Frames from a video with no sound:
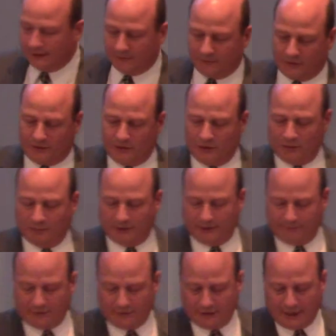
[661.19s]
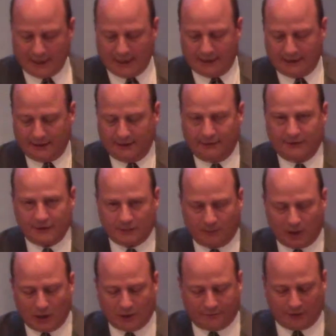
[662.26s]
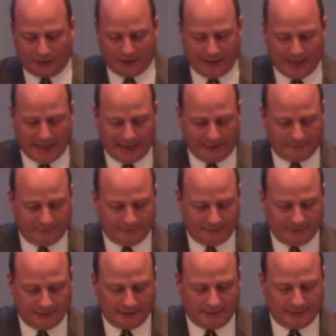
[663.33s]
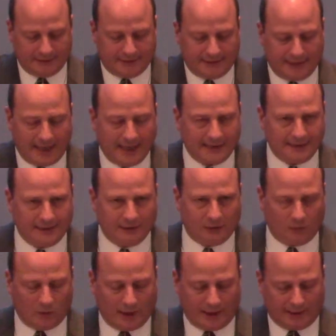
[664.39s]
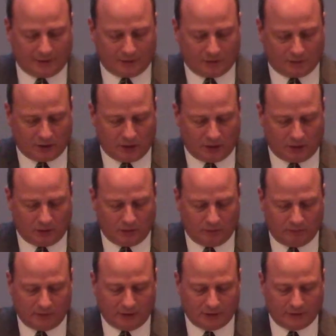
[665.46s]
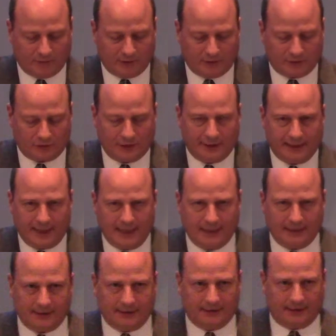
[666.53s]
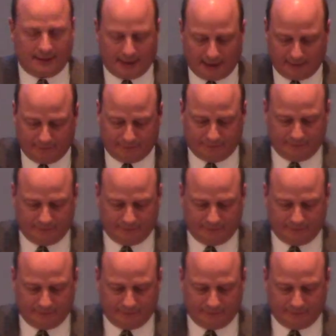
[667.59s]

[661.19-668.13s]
of the two, believe it or not, in this part of our life is the ideal way to grow both spiritually and in life.